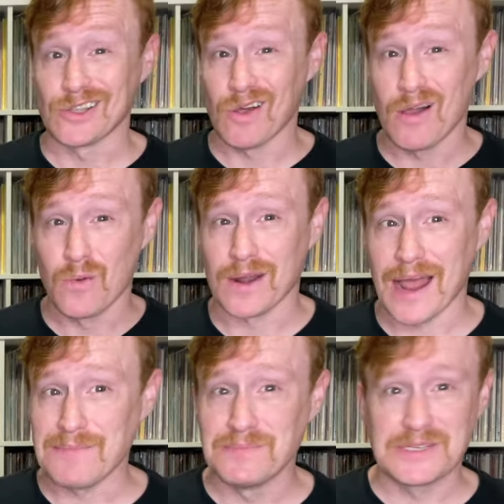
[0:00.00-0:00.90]
a long one.
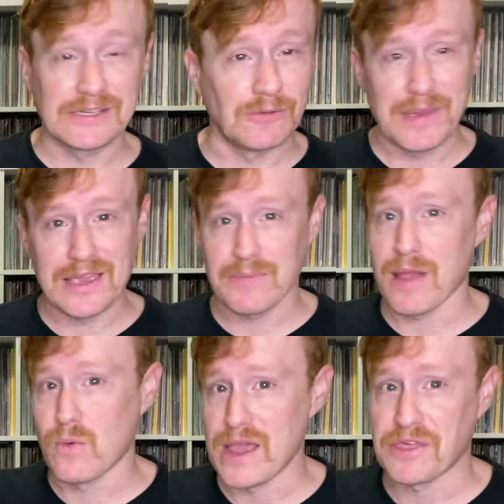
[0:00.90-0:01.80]
I'm still making
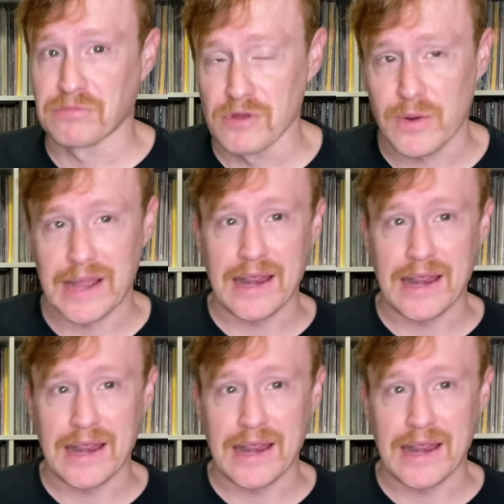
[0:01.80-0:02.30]
my way through it,